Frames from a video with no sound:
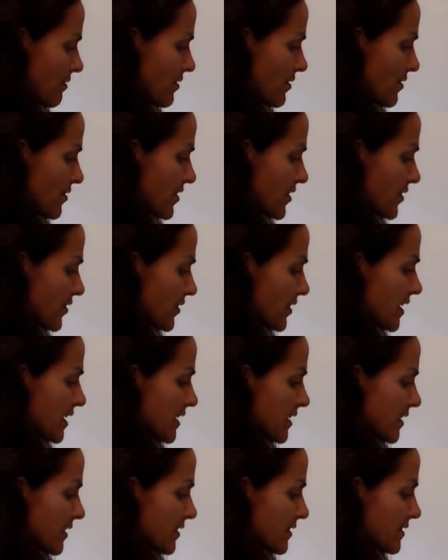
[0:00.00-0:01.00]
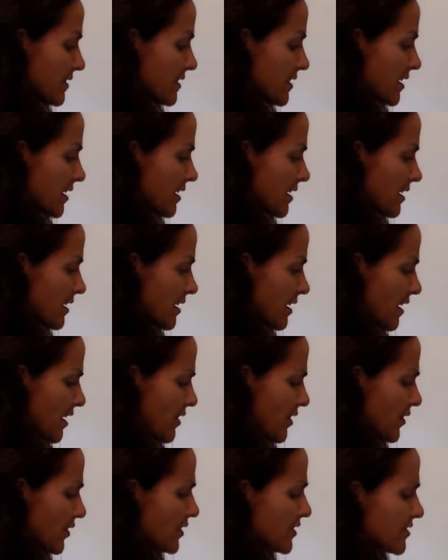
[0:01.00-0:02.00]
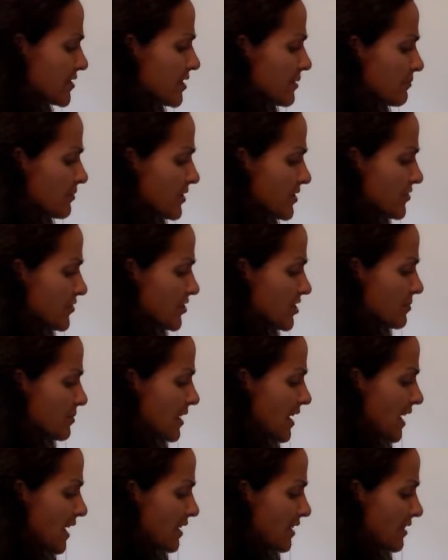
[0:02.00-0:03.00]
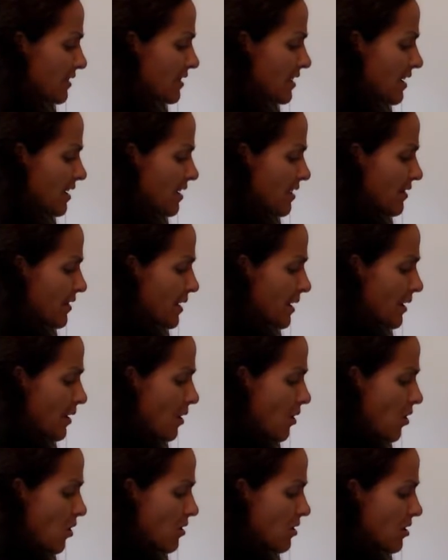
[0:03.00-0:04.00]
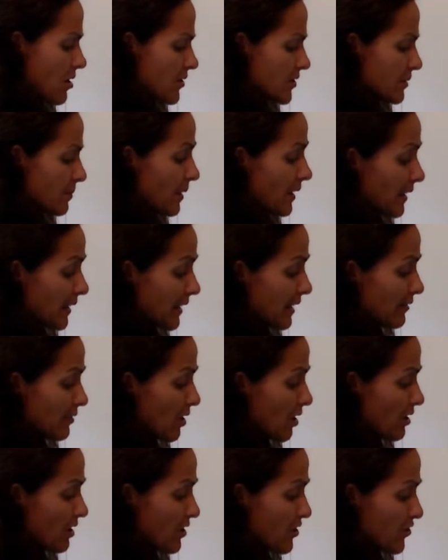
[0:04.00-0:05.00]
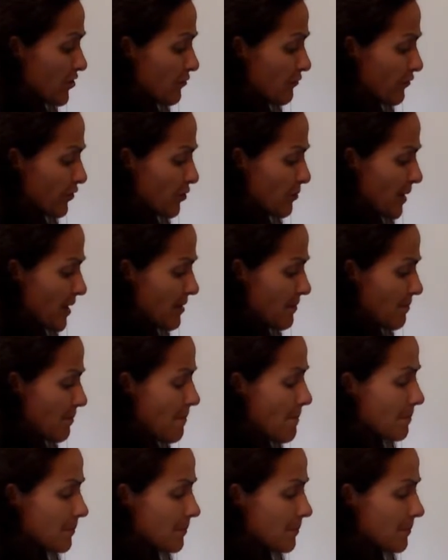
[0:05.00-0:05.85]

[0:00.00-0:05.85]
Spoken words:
the theory is, and there is some research behind it, that depending on how long you ferment,